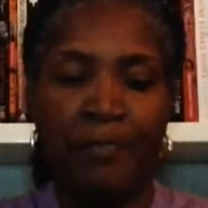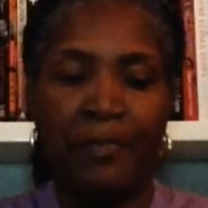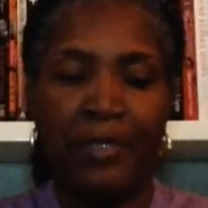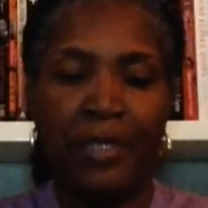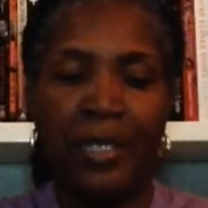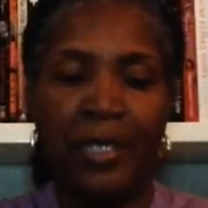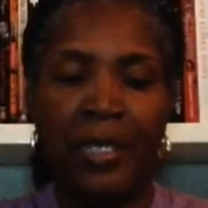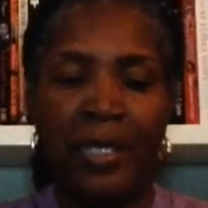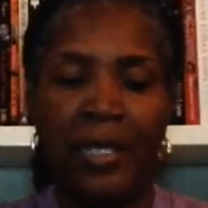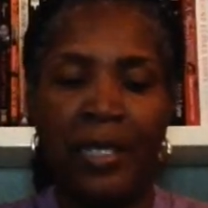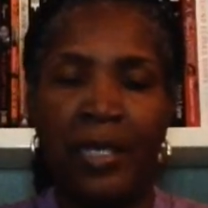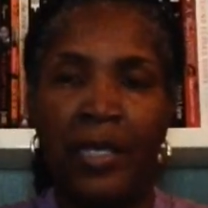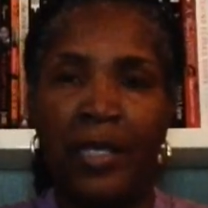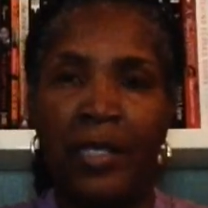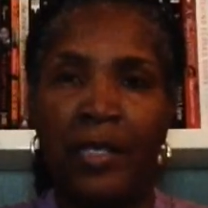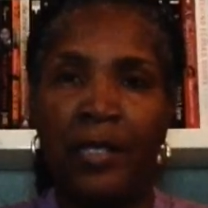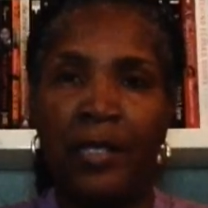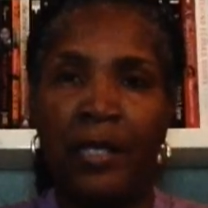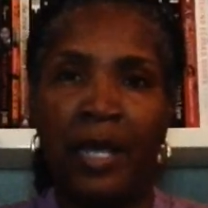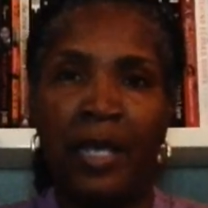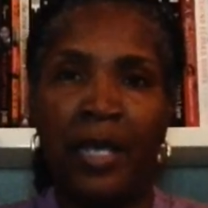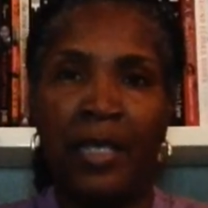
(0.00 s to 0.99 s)

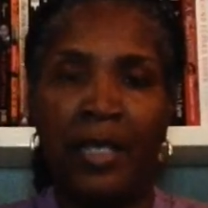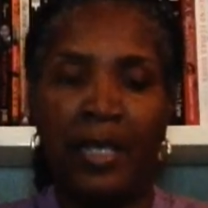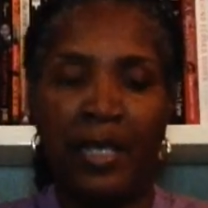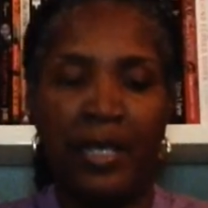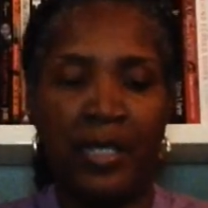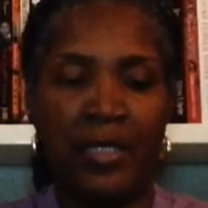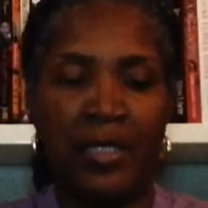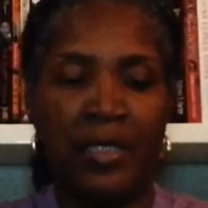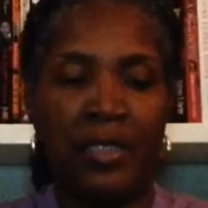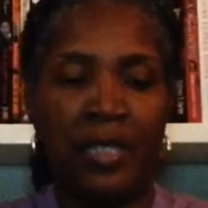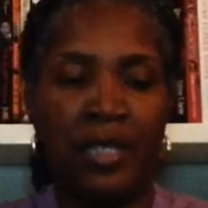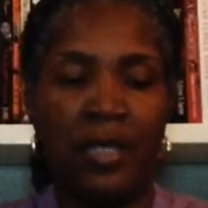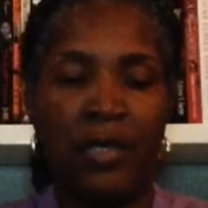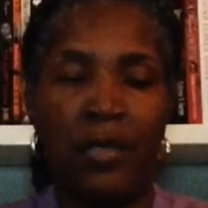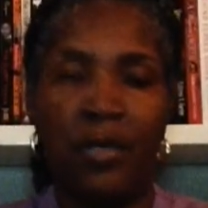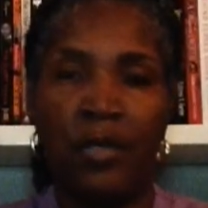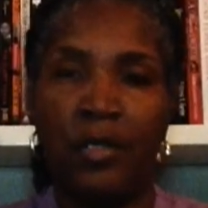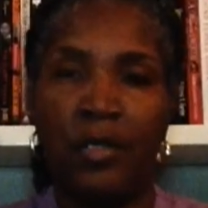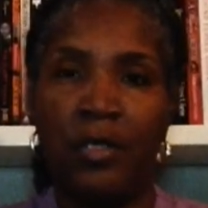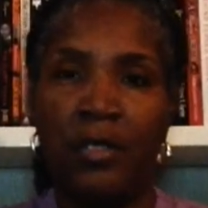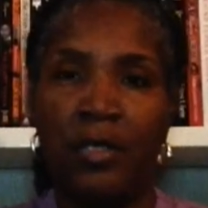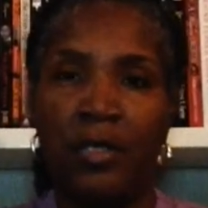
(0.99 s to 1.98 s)
And I guess they
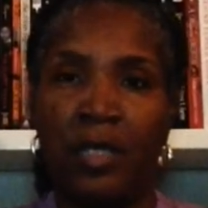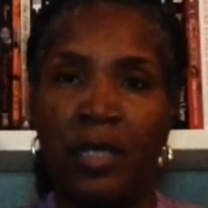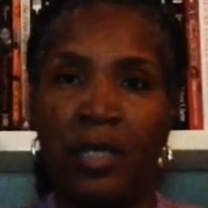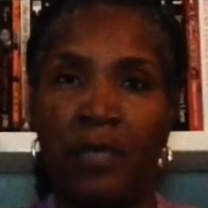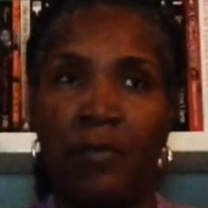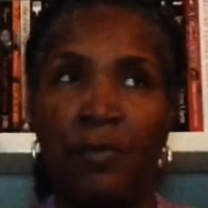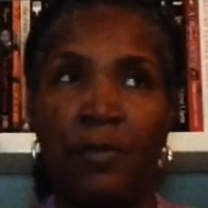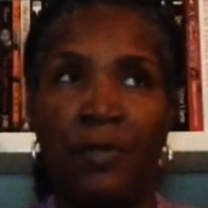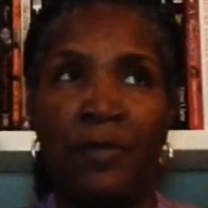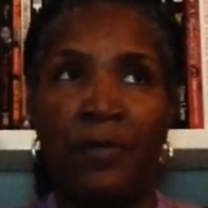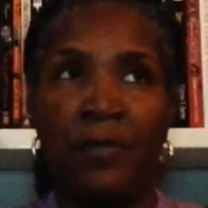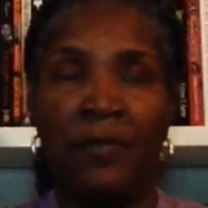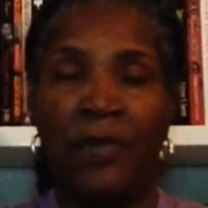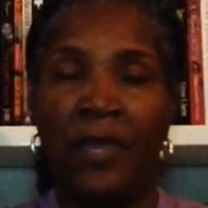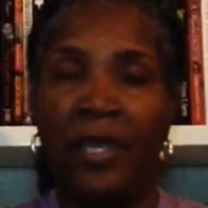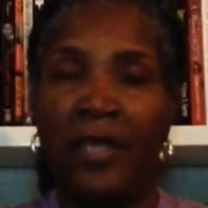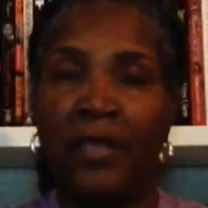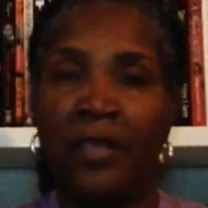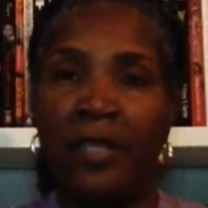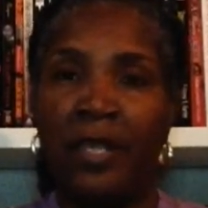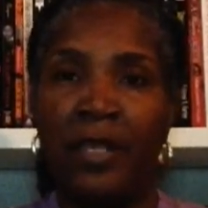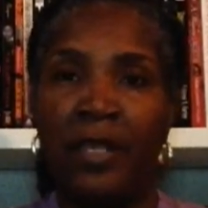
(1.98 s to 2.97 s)
couldn't get with the
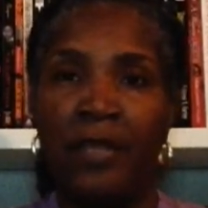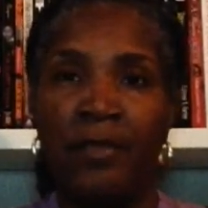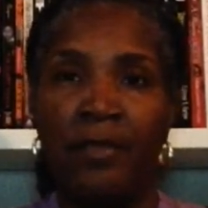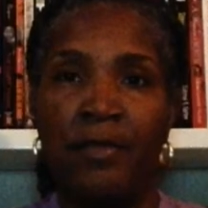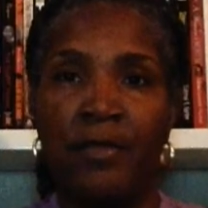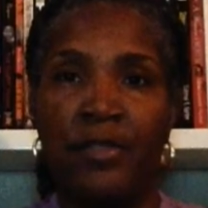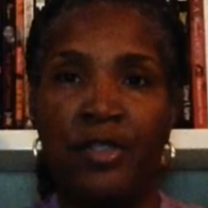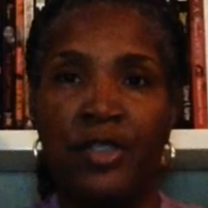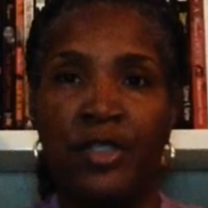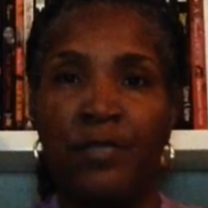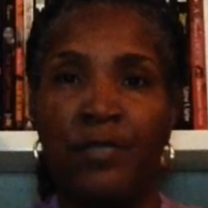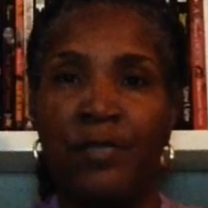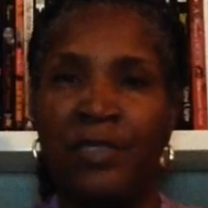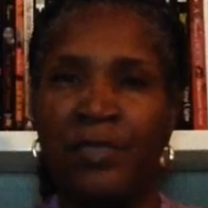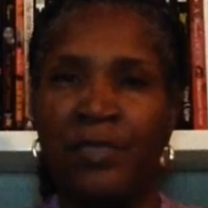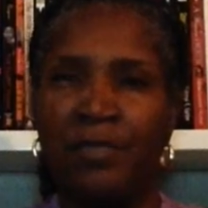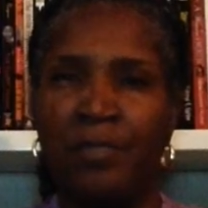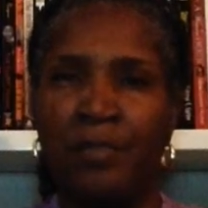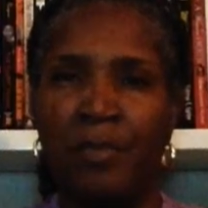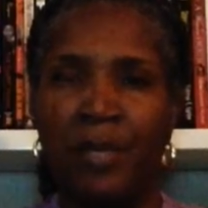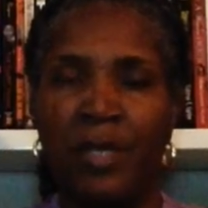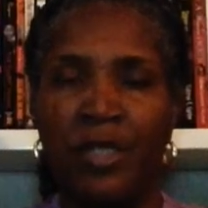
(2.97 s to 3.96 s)
fact that she was
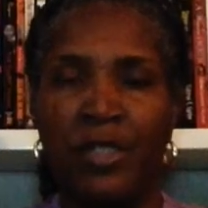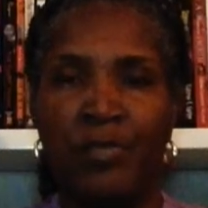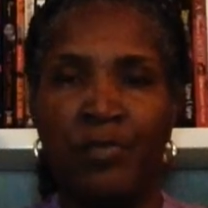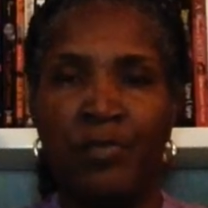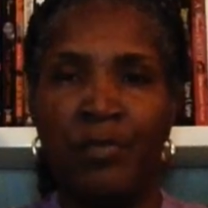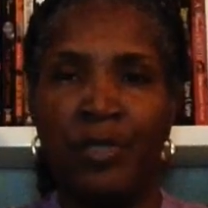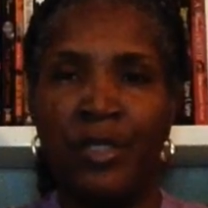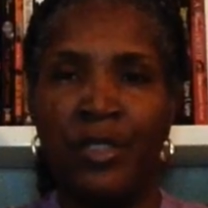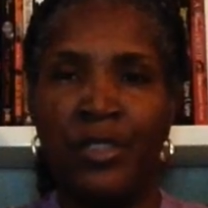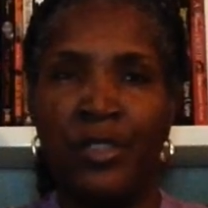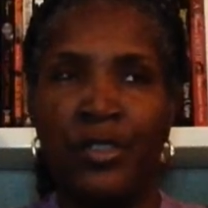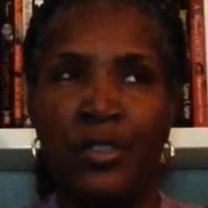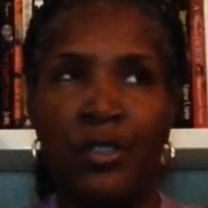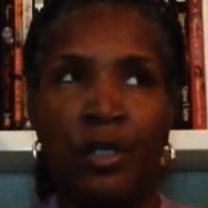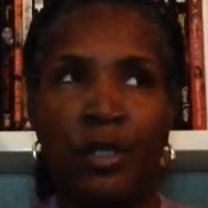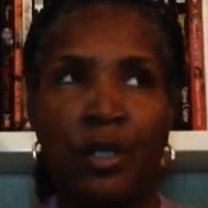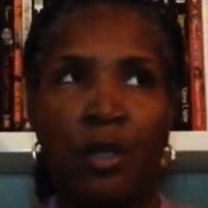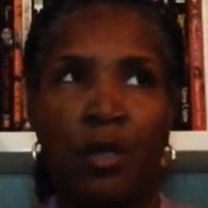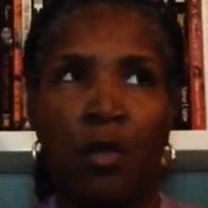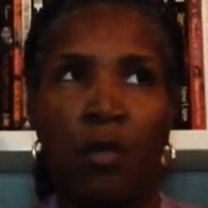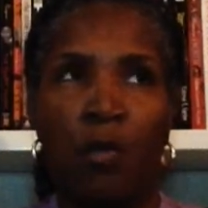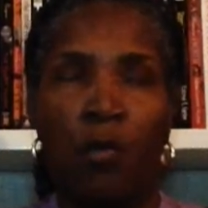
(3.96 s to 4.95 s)
much, much
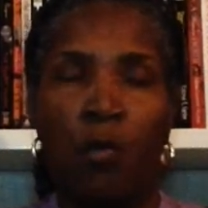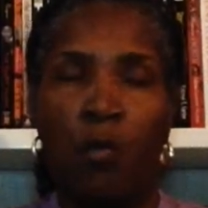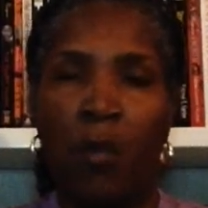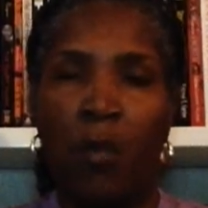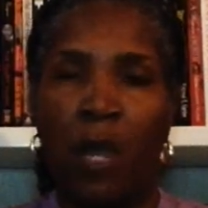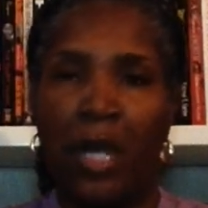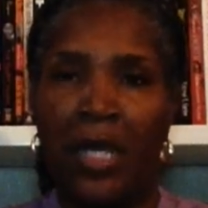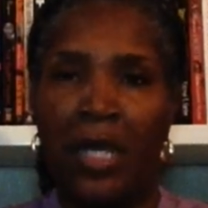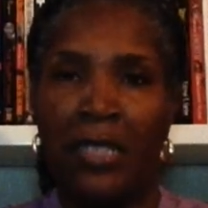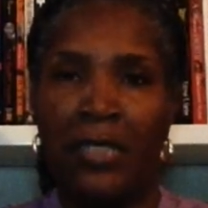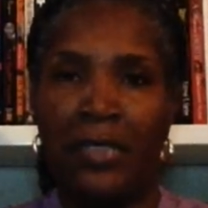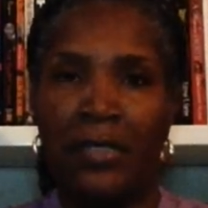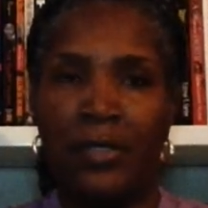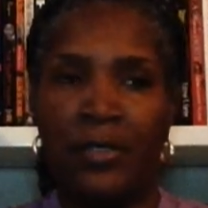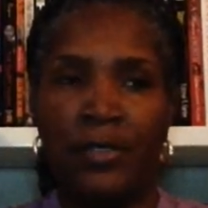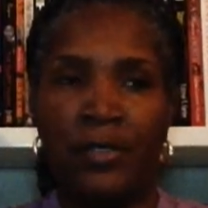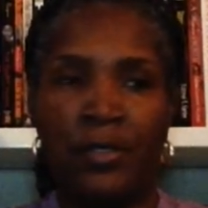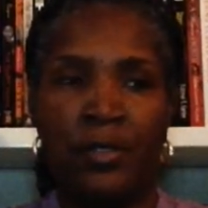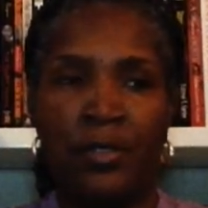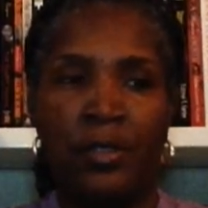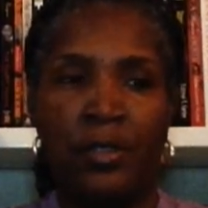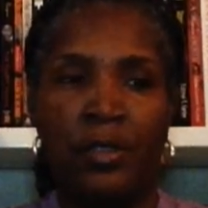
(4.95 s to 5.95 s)

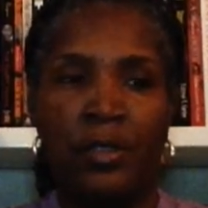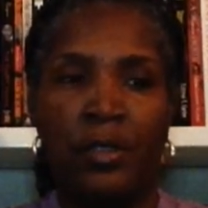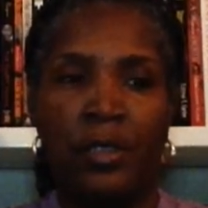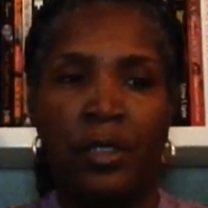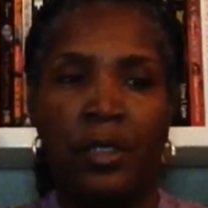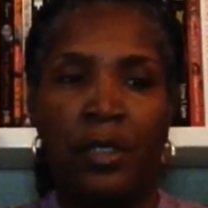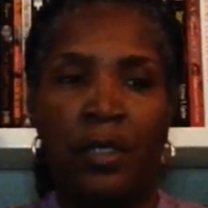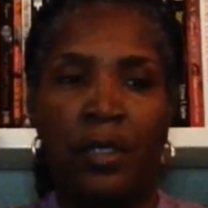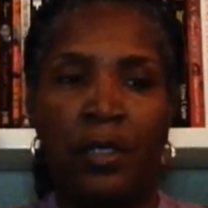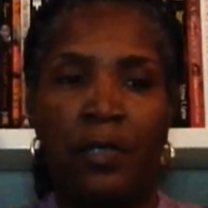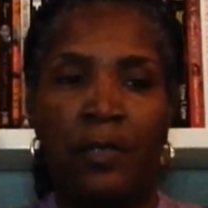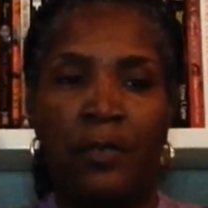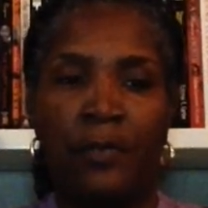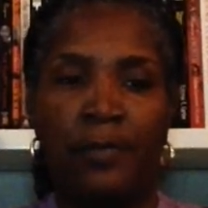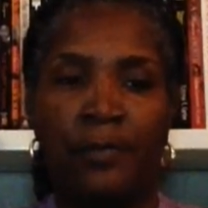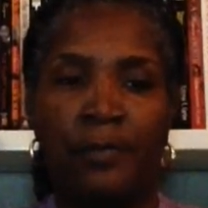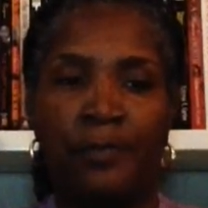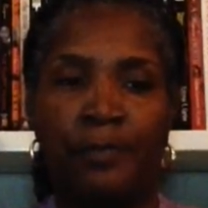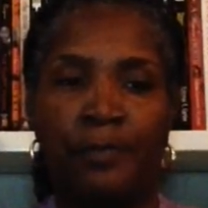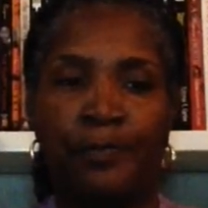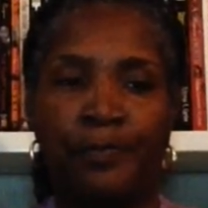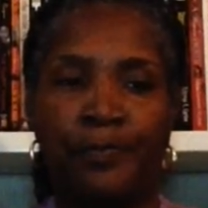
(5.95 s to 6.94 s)
wiser.
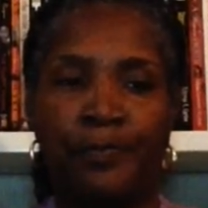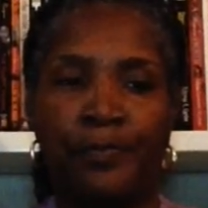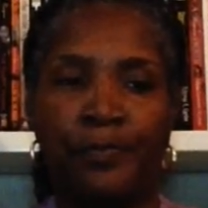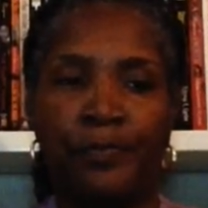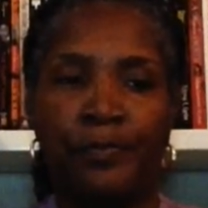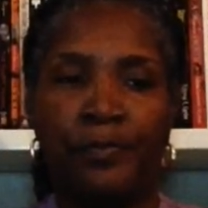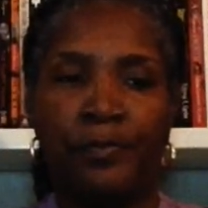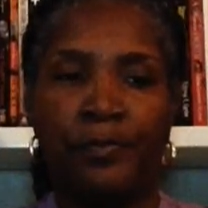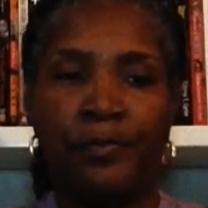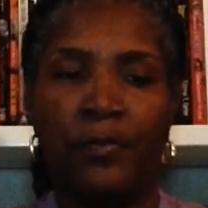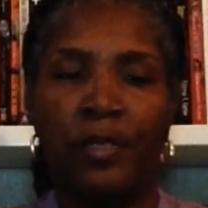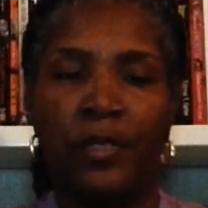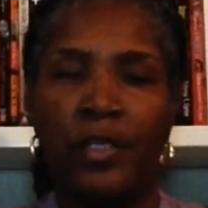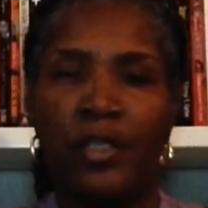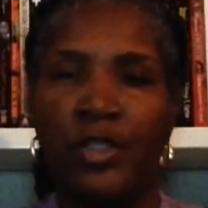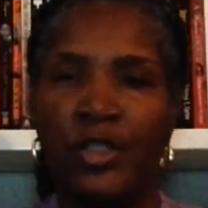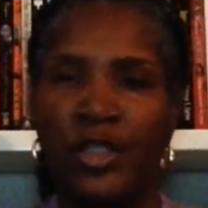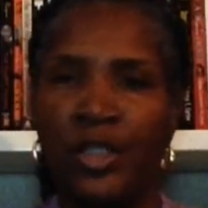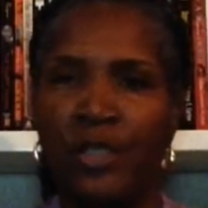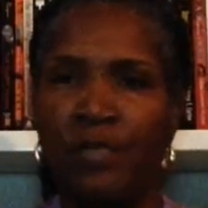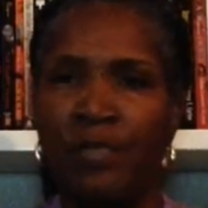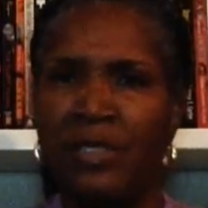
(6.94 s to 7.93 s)
Um,
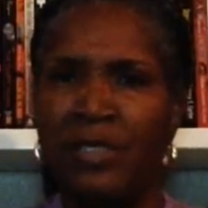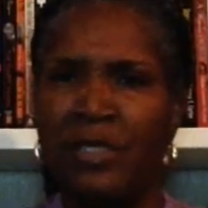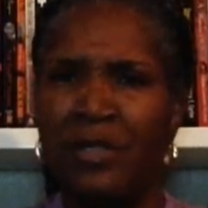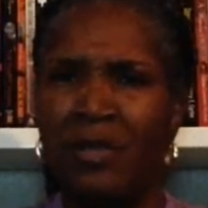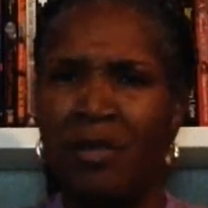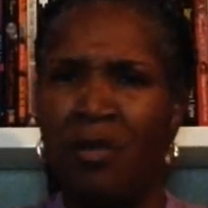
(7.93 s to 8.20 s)
she was an